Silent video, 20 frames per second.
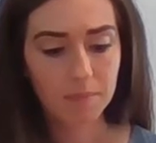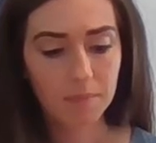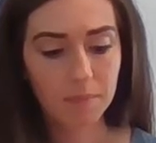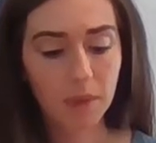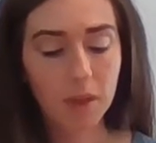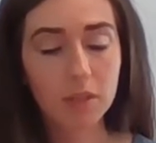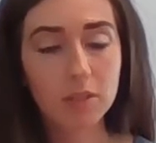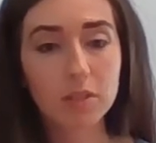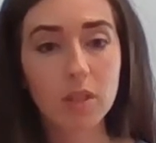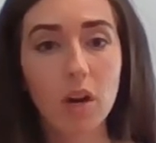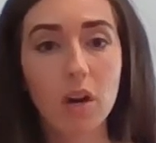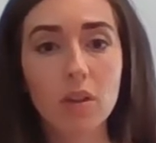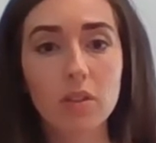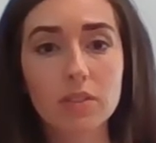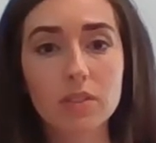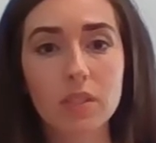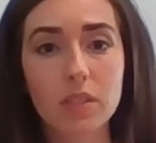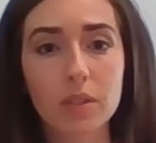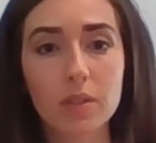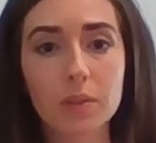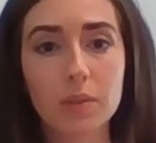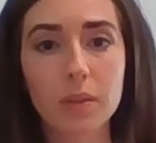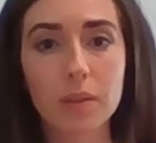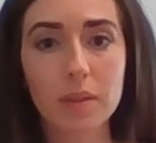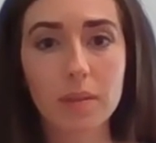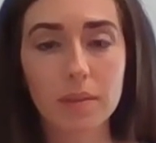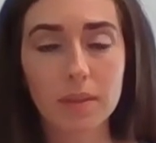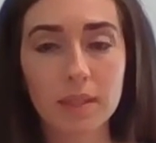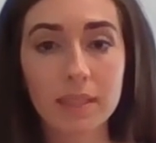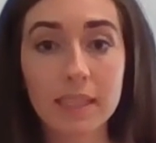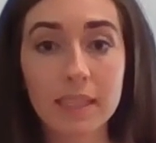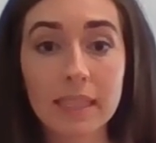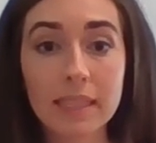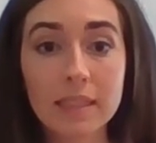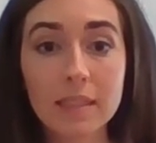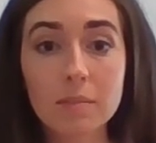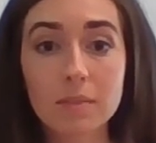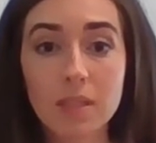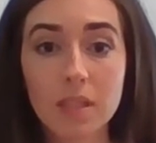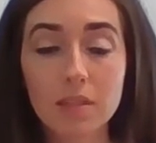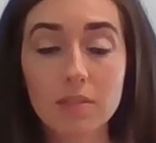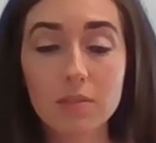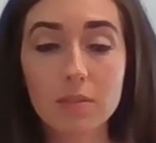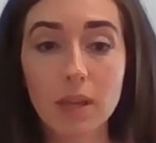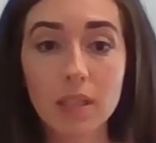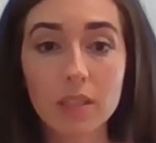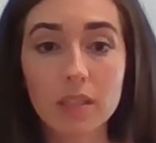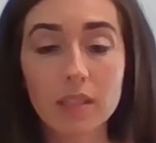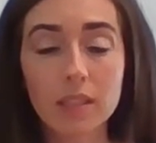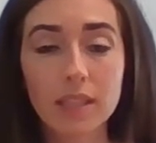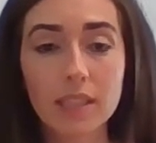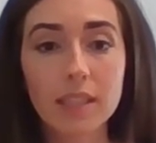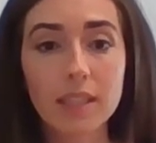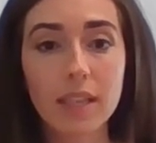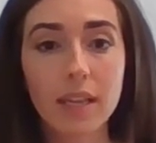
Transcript: Birds also clean themselves regularly.